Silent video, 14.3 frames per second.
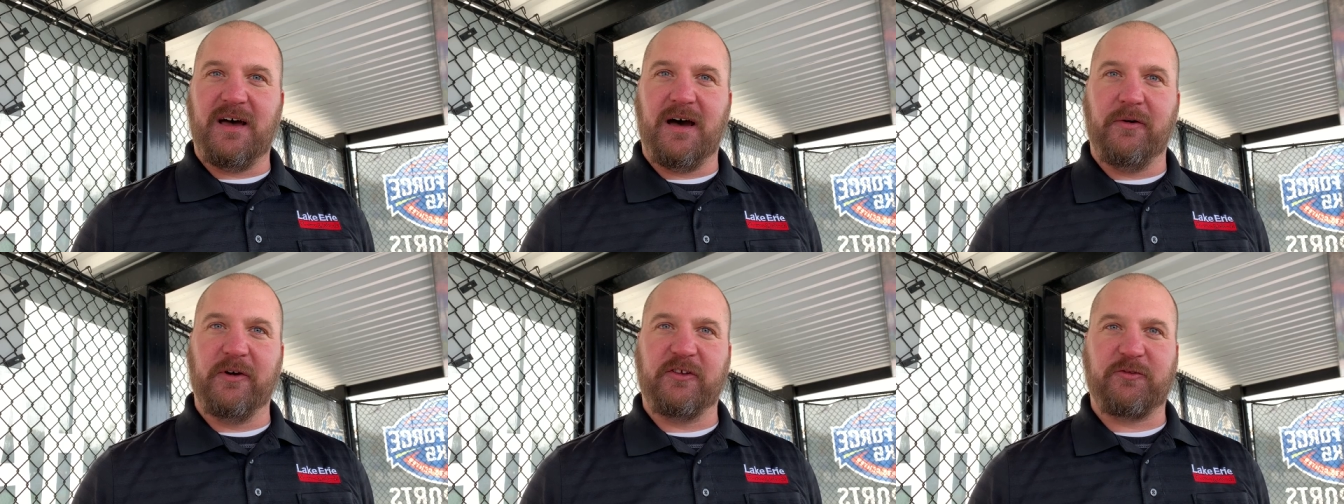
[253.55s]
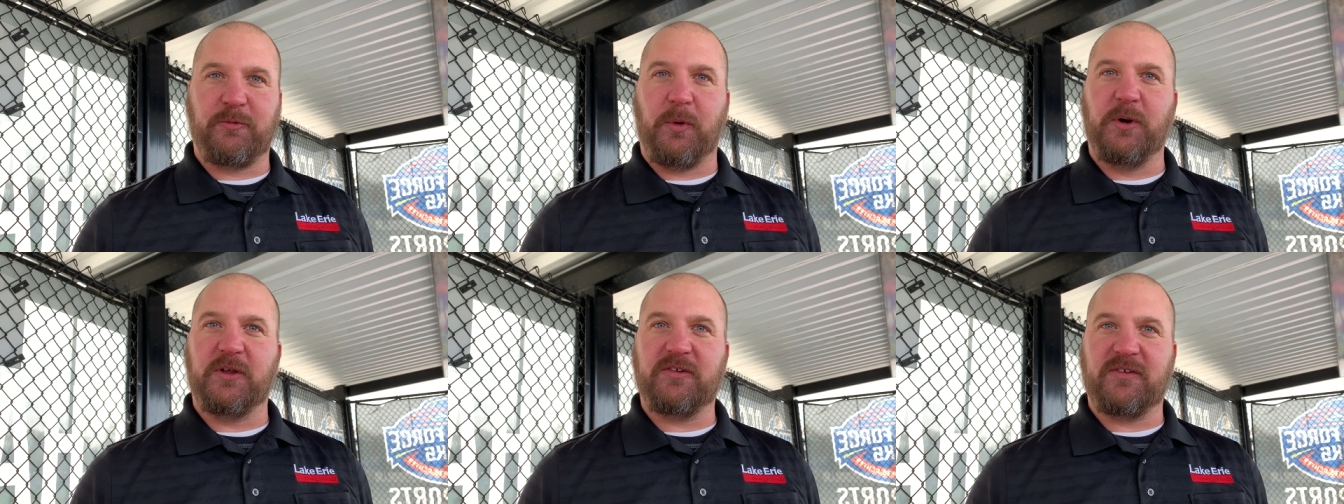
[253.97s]
uh, with
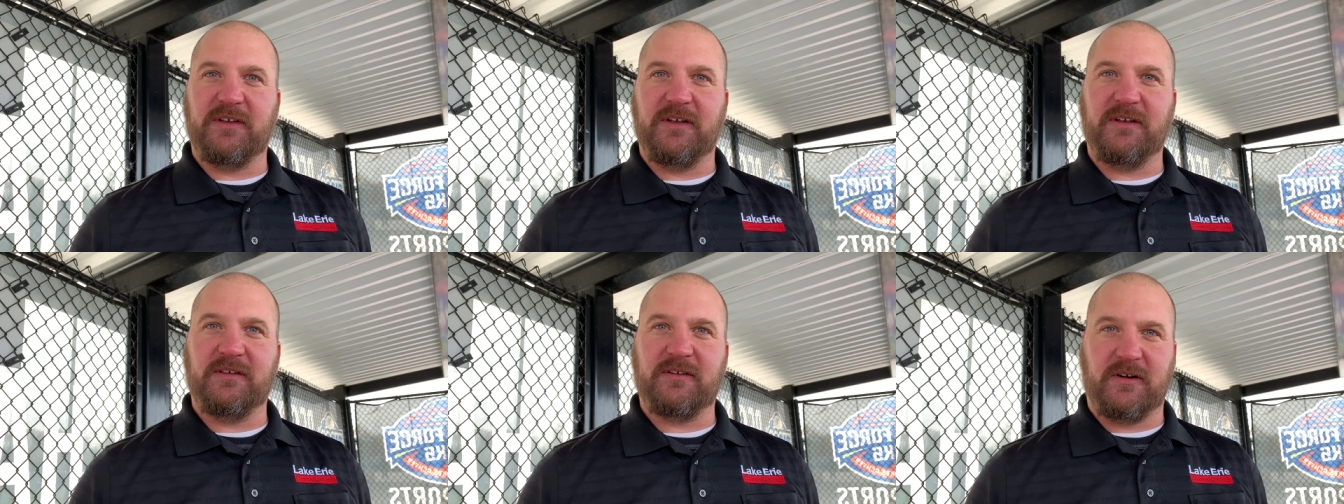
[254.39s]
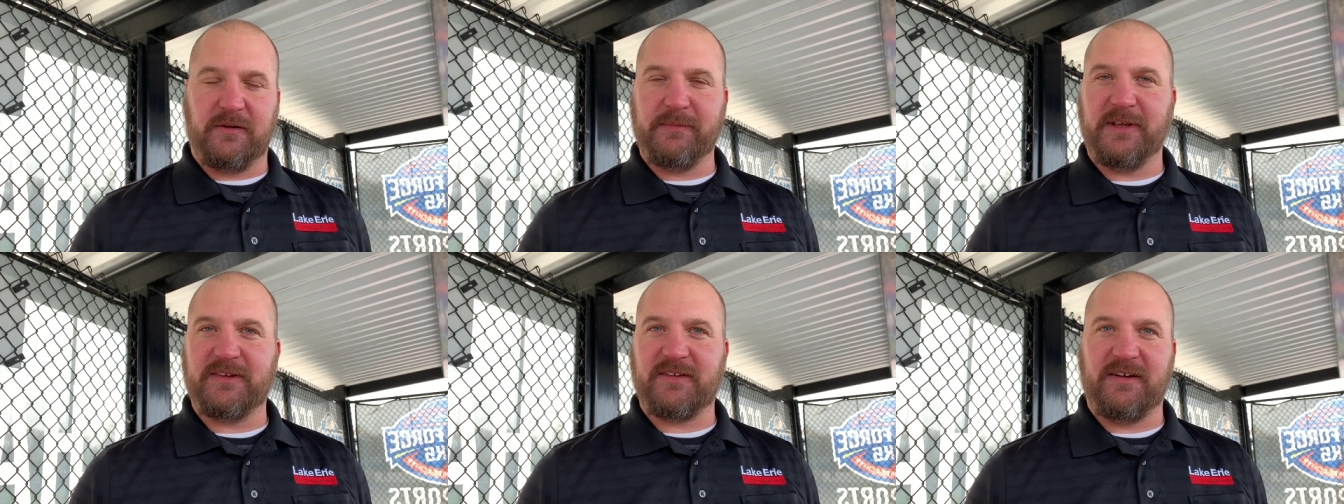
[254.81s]
sports and
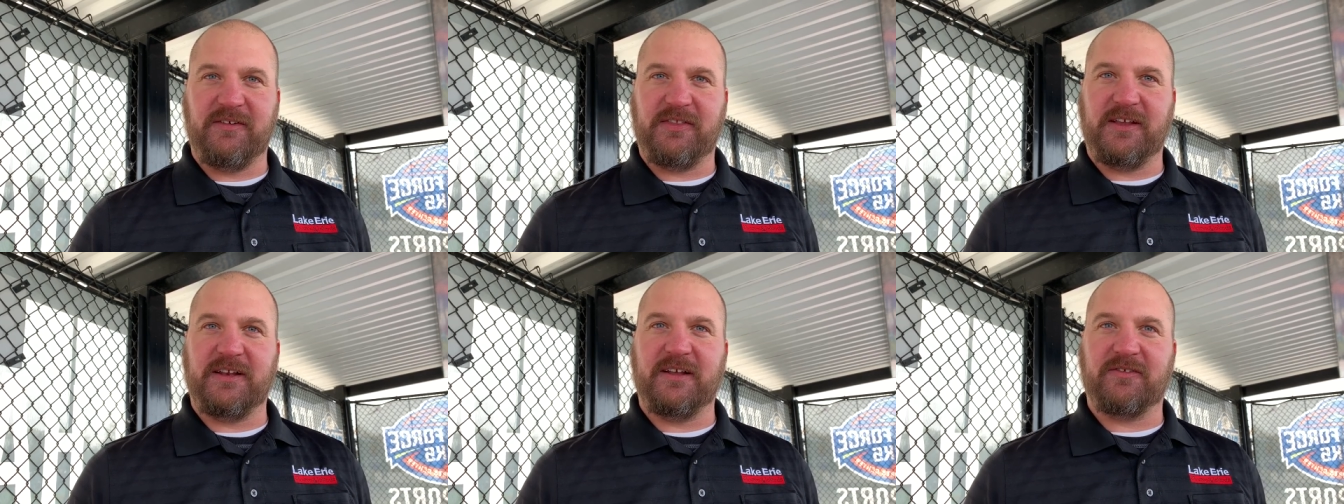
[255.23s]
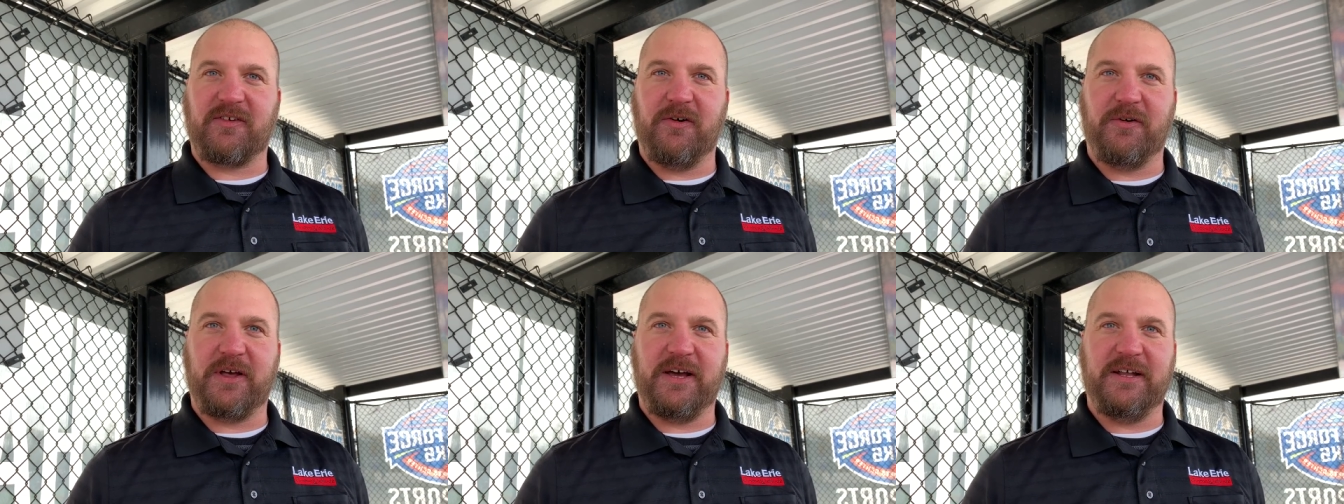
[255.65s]
tournaments and everything that's
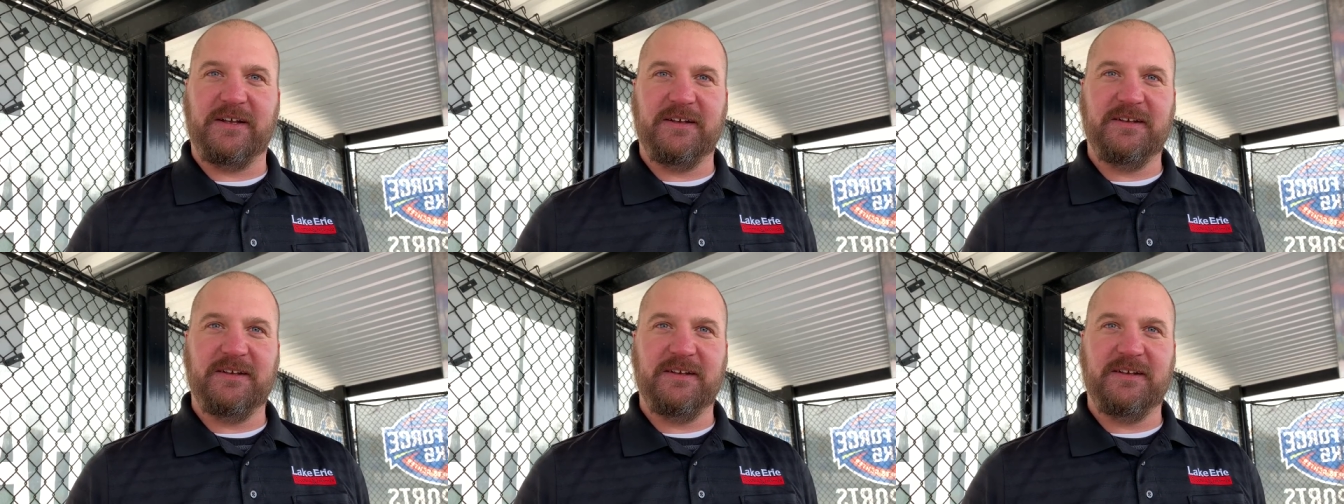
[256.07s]
going on.